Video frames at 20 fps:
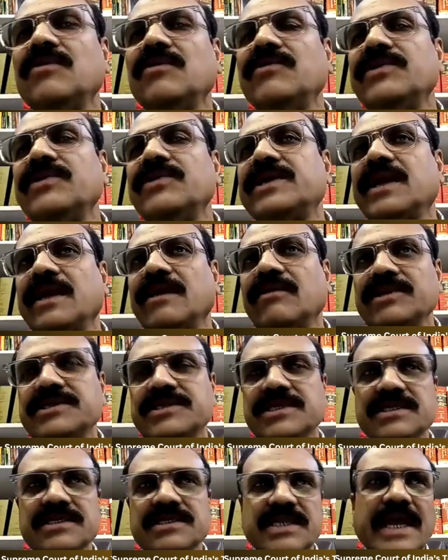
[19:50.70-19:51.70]
law with
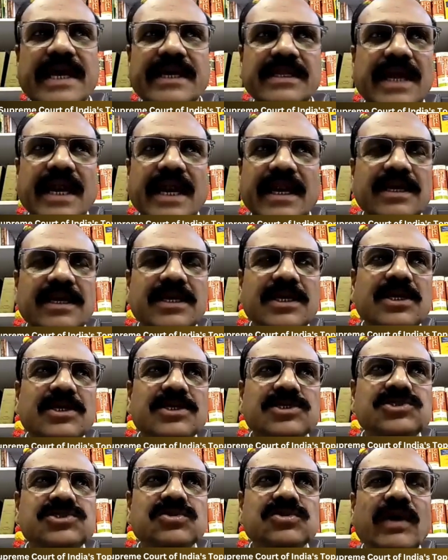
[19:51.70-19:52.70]
regulations like that.
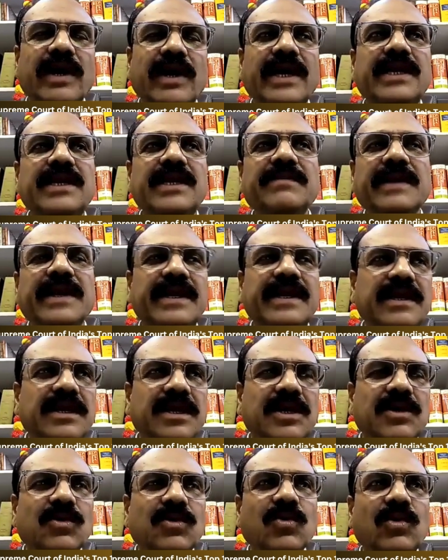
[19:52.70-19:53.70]
So
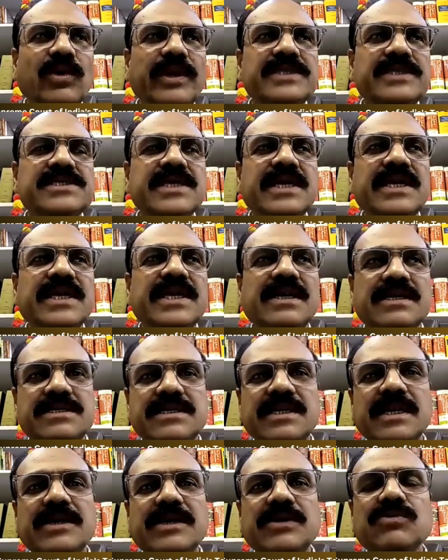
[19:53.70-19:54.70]
anybody who is
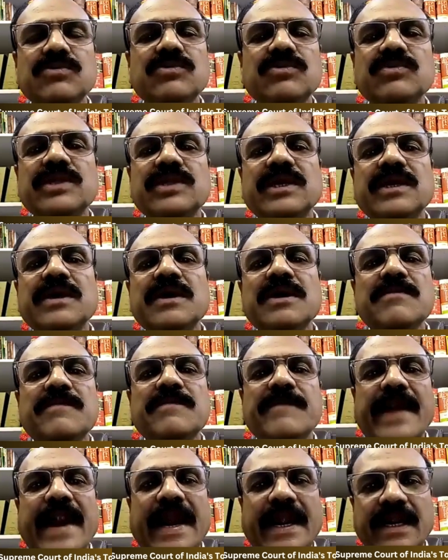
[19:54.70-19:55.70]
interested to do the
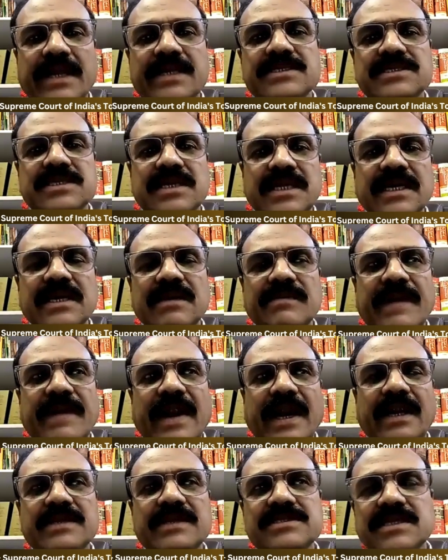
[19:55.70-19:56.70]
practice, legal
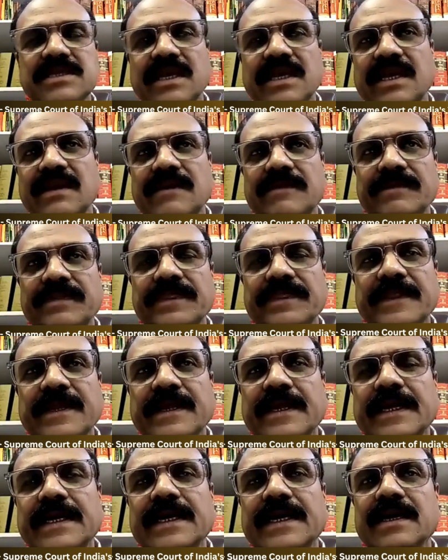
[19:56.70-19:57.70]
practice in
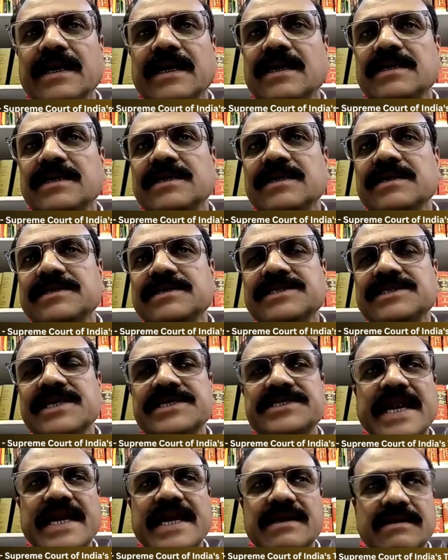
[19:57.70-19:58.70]

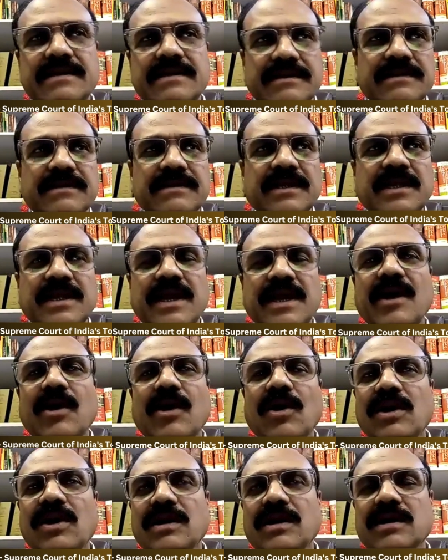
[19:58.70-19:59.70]
Sestat
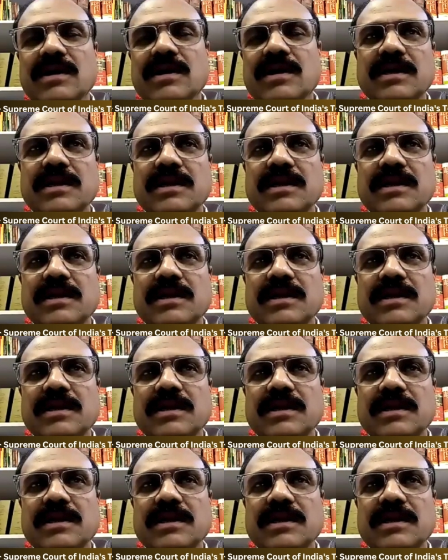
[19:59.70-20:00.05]
or